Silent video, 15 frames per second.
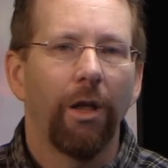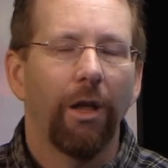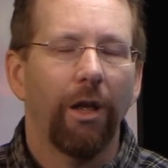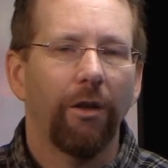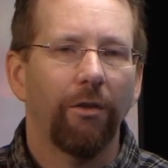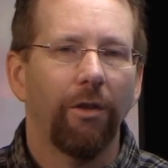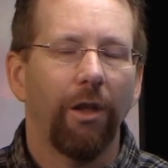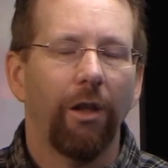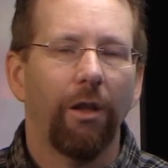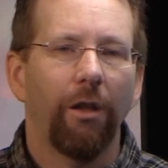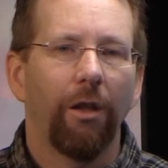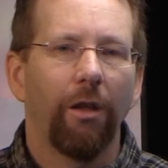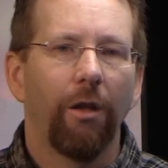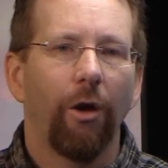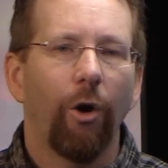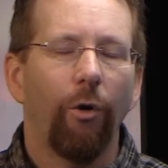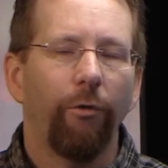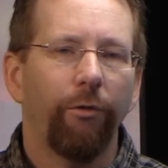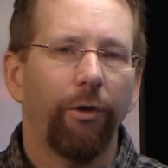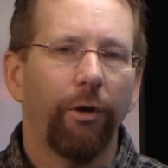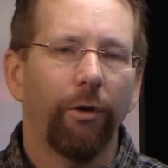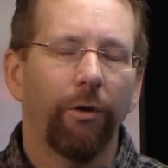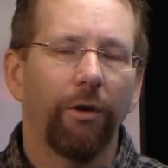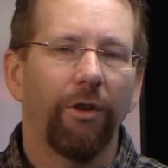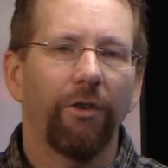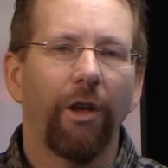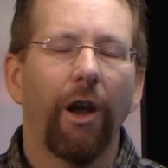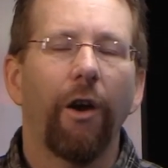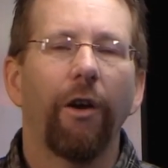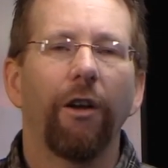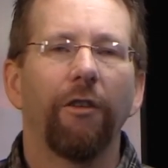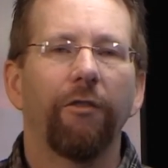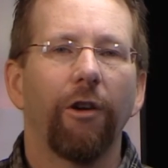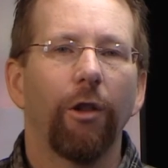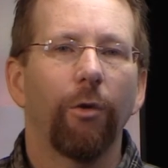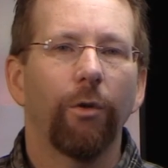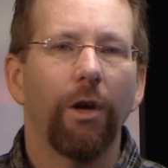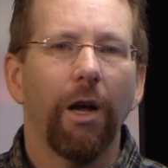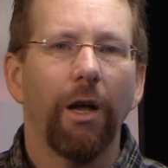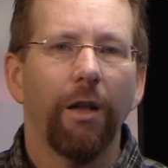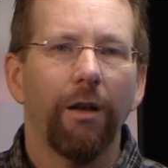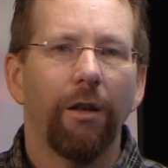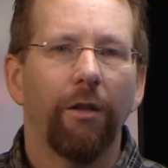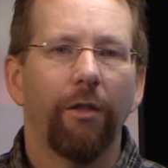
as they hopefully are desiring to follow God,